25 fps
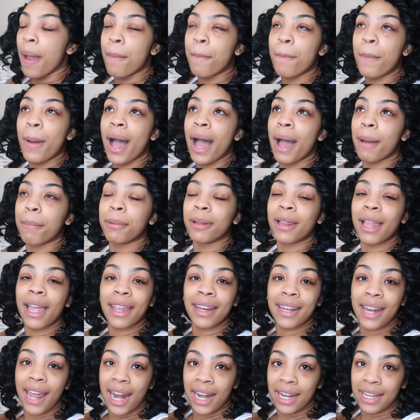my
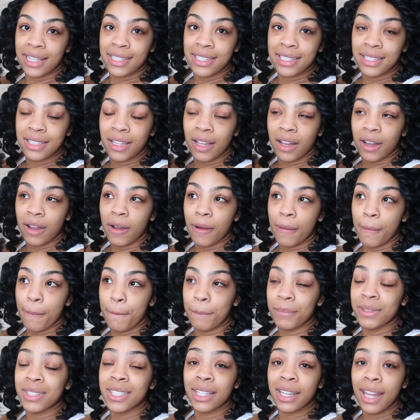plane had a um,
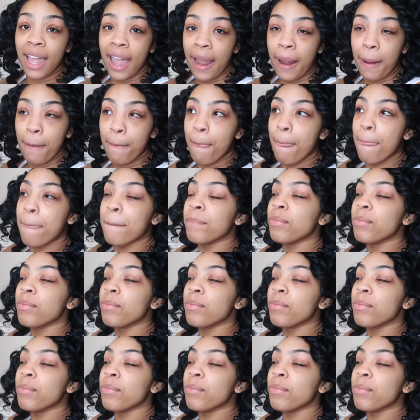delay.